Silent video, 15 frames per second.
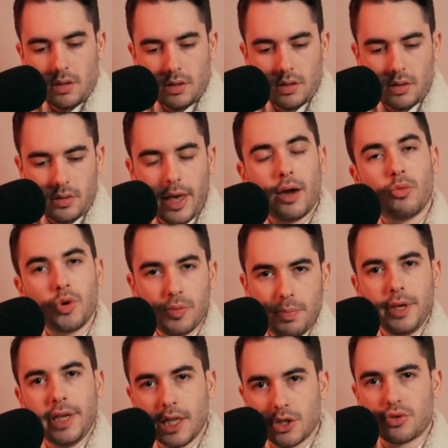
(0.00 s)
that would
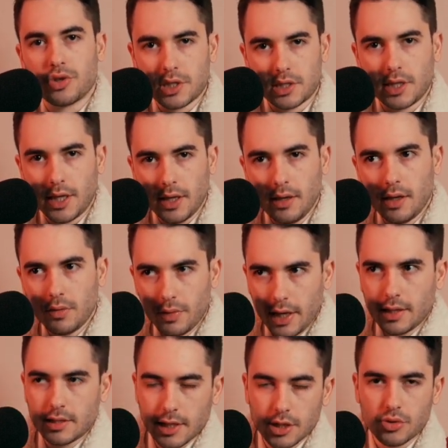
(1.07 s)
be interesting.
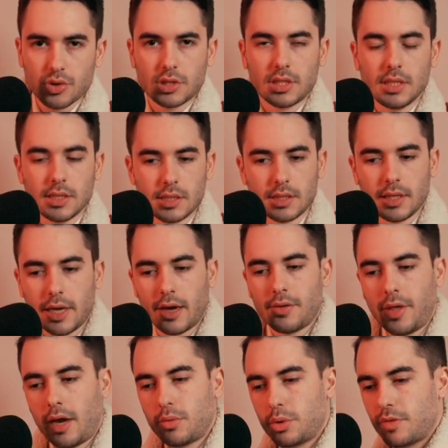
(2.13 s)
It's interesting to see how
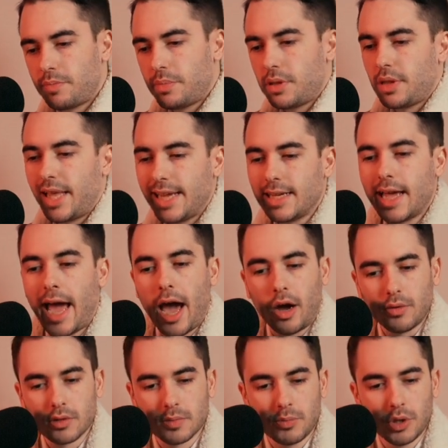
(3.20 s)
that would have played
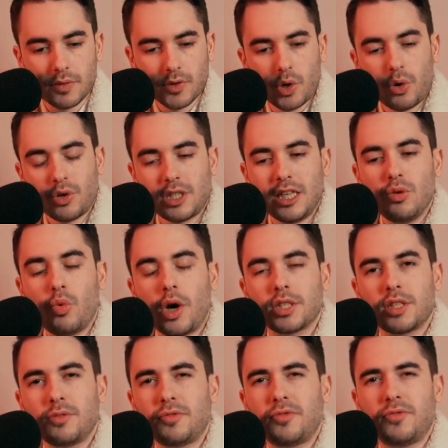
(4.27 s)
out. But of course he
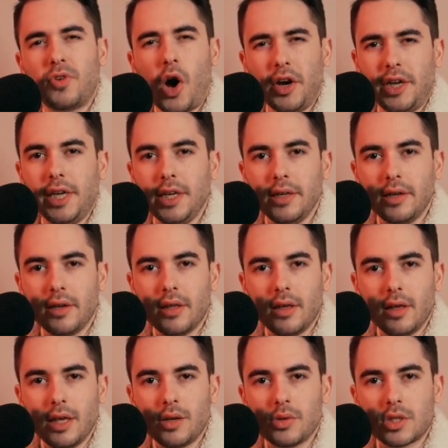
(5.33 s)
wasn't funny.
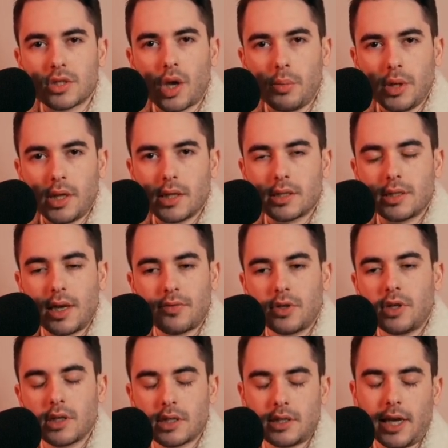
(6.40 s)
He was somebody that's never
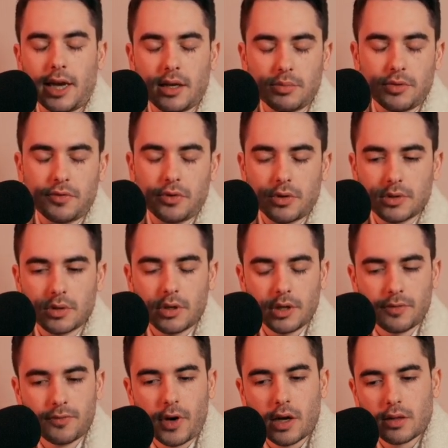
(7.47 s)
done stand-up before. So
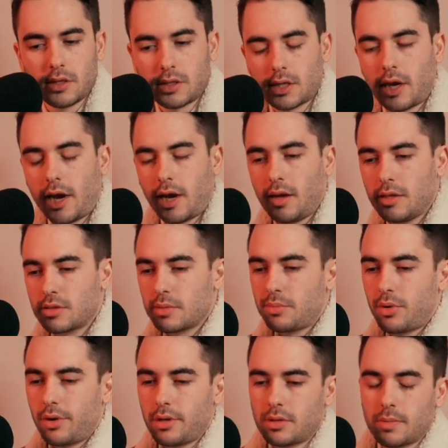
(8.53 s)
like, fuck this guy is the
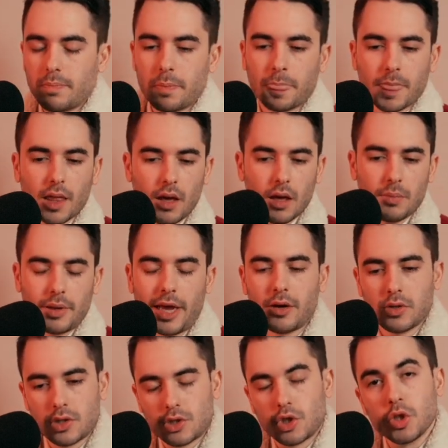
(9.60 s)
point. But I
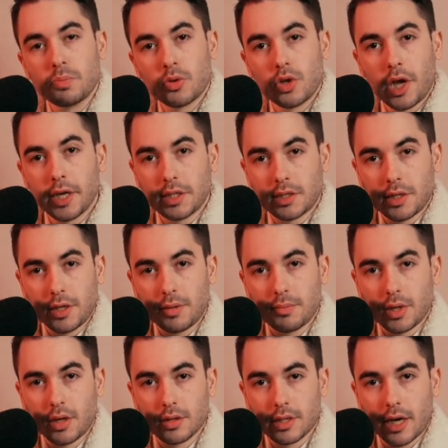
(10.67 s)
was super nice to him
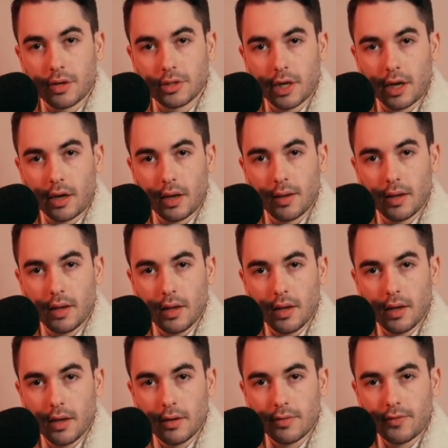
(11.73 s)
because I was on
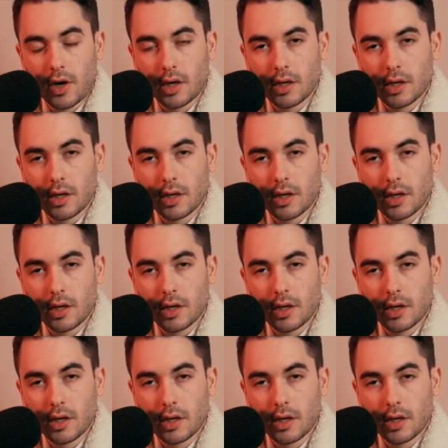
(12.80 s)
fucking